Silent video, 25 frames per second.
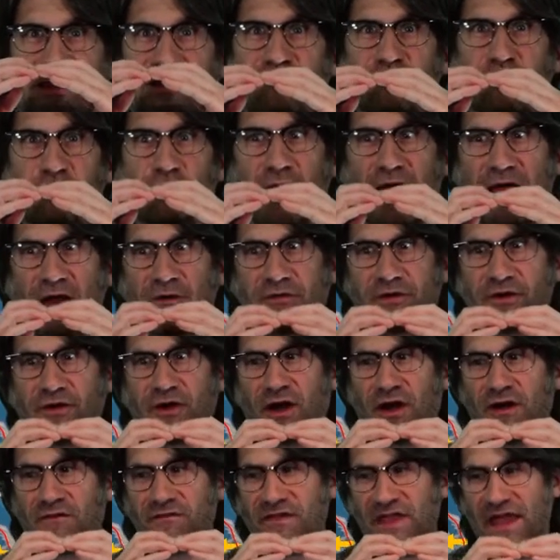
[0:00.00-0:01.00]
rounded
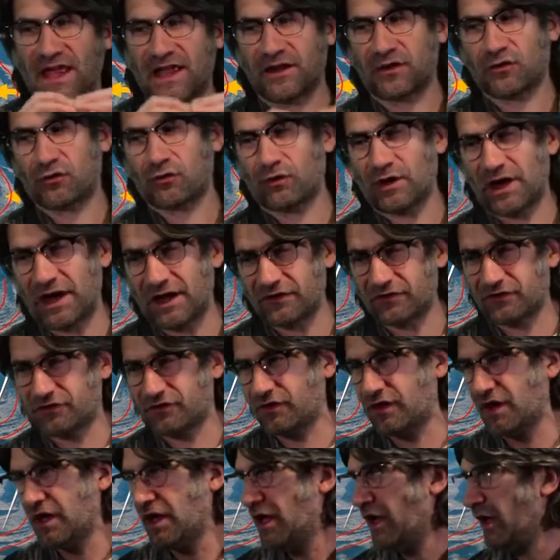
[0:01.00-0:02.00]
off that crest.
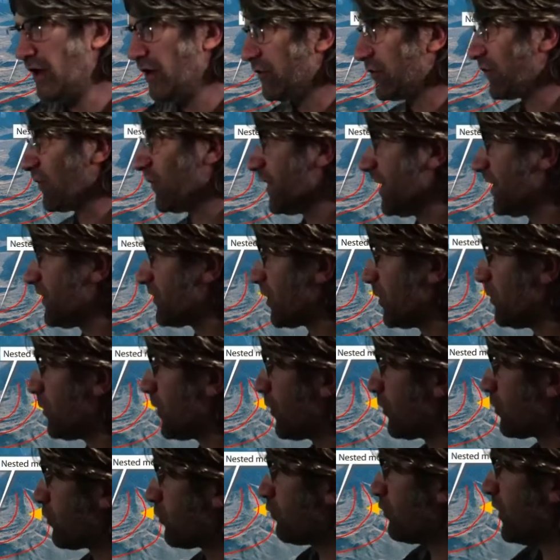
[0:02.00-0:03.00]
So these are
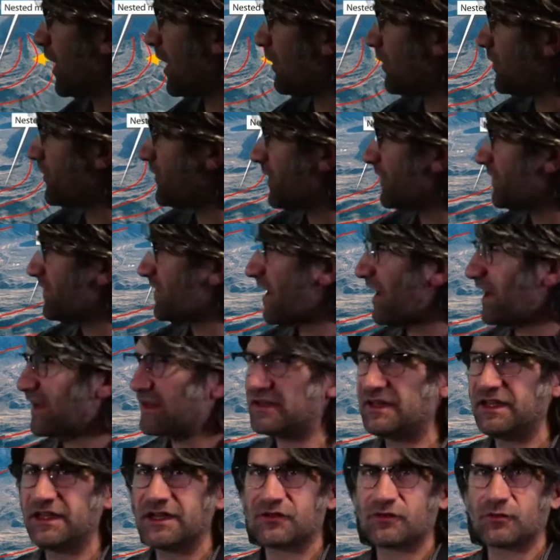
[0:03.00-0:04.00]
both relative
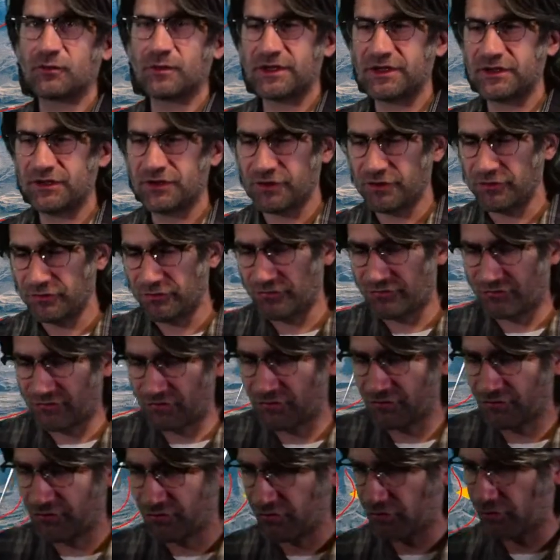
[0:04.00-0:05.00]
techniques we use to
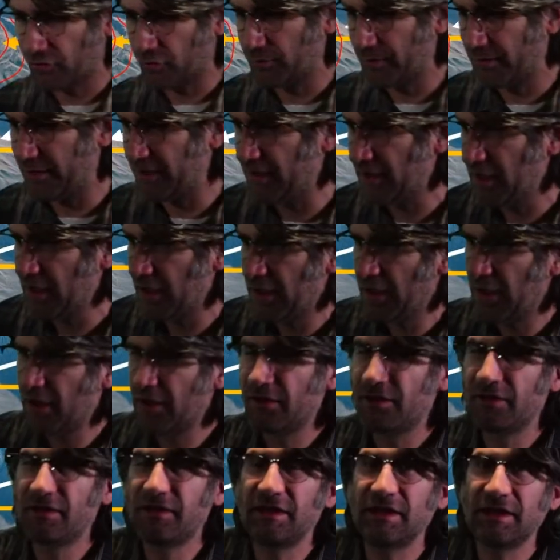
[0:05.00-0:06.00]
determine
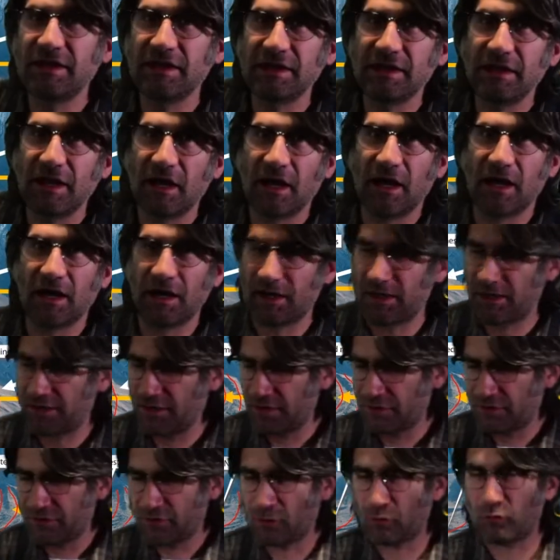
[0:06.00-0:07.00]
the
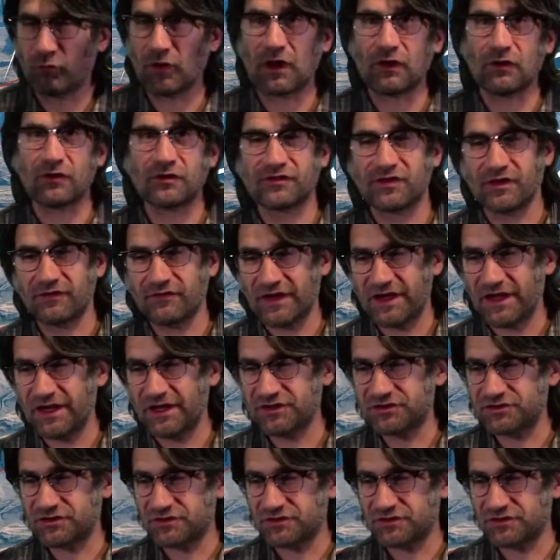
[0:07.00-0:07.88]
relative age of